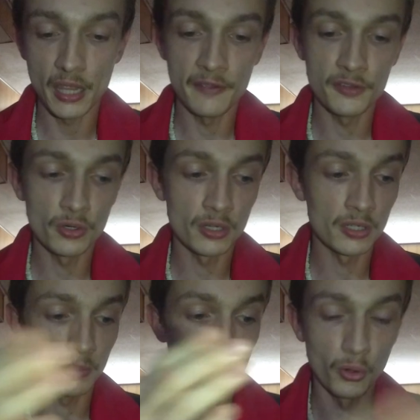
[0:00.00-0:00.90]
If
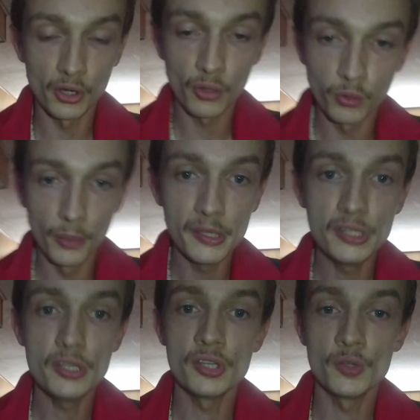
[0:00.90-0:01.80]
you're born a
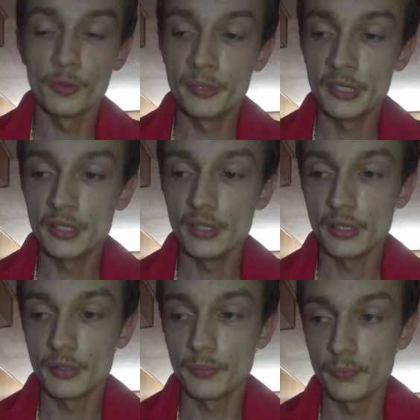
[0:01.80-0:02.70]
woman, you
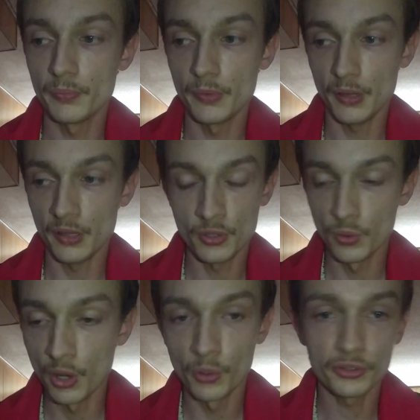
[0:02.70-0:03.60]
will
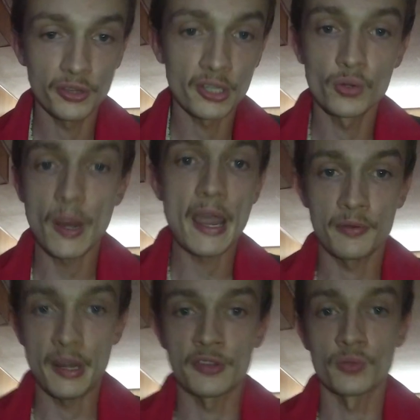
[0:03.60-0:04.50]
go into the
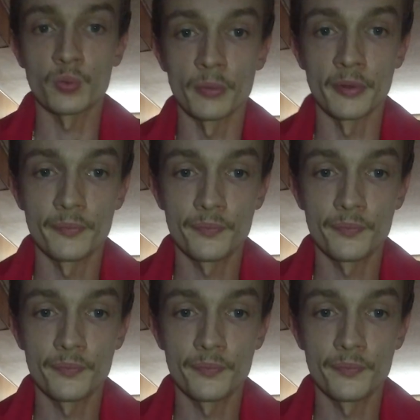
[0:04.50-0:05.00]
ground as a woman.